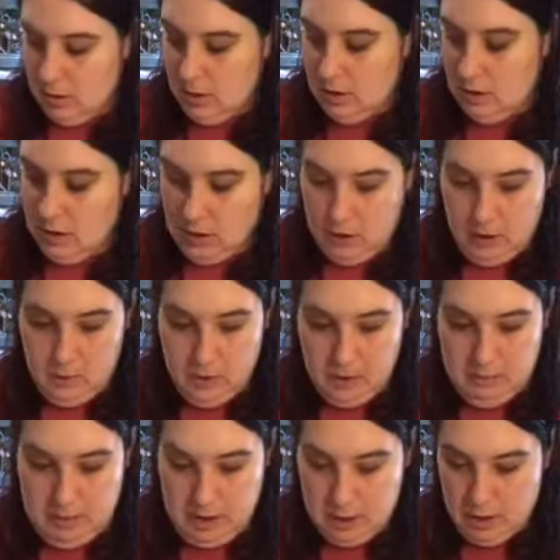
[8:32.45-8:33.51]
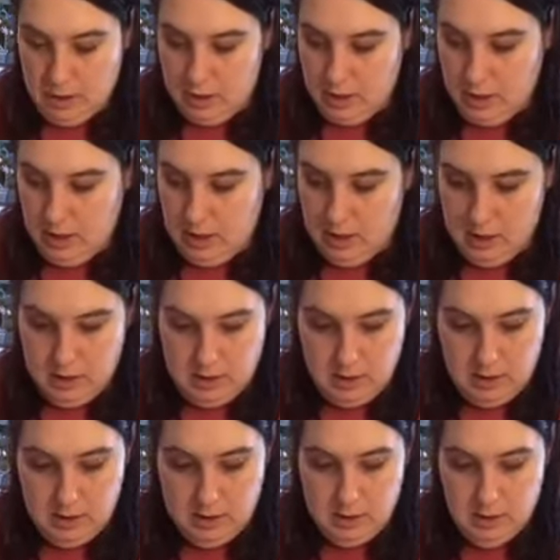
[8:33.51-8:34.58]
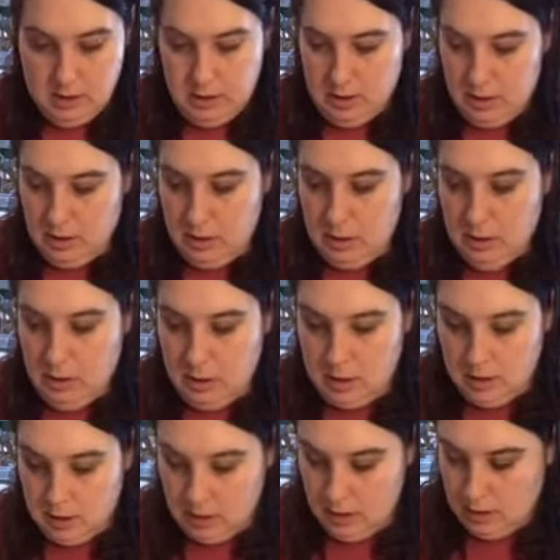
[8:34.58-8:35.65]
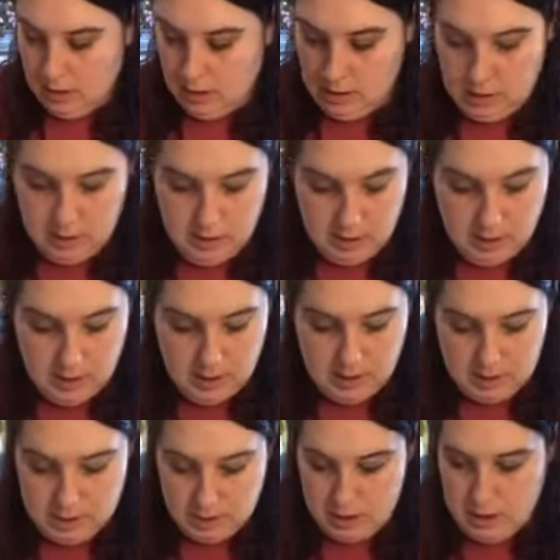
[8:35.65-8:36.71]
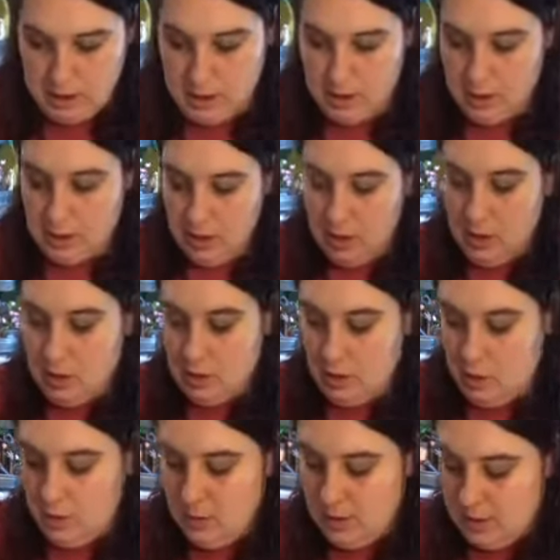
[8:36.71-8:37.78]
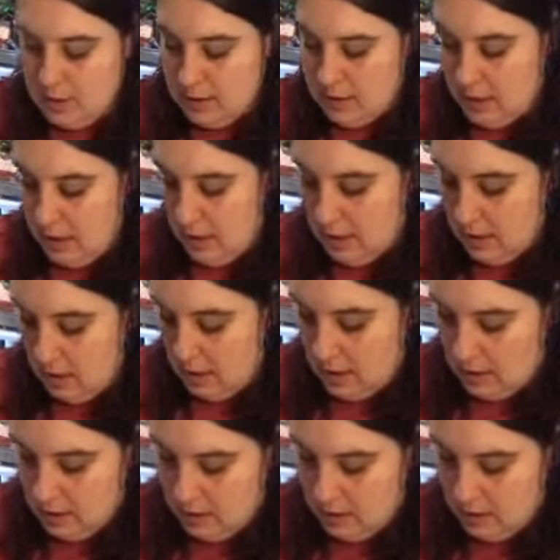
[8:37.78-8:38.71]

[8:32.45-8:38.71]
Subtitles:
And you want to make sure that you're kind of straight here. So you can see that